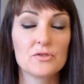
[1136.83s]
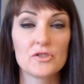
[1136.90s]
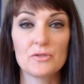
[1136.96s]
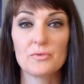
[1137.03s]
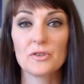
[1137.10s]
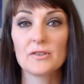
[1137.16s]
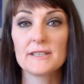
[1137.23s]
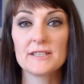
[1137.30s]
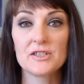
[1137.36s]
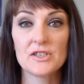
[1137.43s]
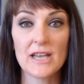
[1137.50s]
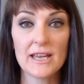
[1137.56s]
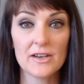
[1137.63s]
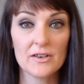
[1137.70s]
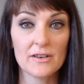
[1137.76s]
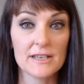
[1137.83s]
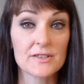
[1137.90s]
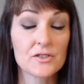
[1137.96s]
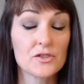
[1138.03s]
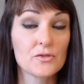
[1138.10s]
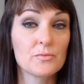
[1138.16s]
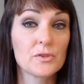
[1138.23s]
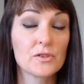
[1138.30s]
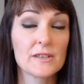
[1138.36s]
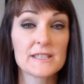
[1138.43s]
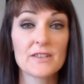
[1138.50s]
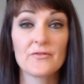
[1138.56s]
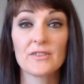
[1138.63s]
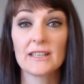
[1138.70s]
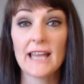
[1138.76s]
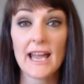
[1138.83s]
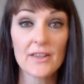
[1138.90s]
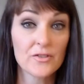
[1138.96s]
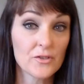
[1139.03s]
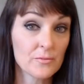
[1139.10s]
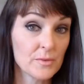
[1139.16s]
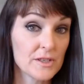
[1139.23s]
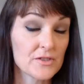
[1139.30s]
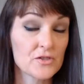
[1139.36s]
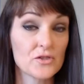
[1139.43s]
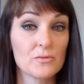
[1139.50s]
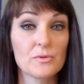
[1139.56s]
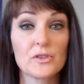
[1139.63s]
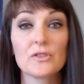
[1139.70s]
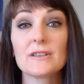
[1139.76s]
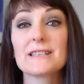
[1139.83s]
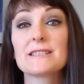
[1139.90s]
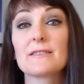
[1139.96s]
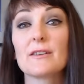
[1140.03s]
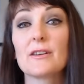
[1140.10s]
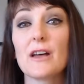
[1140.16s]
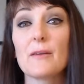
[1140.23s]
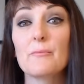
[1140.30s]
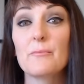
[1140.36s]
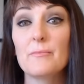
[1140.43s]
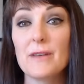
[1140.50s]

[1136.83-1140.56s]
Jupiter is generous, Jupiter is a philanthropist, Jupiter is a,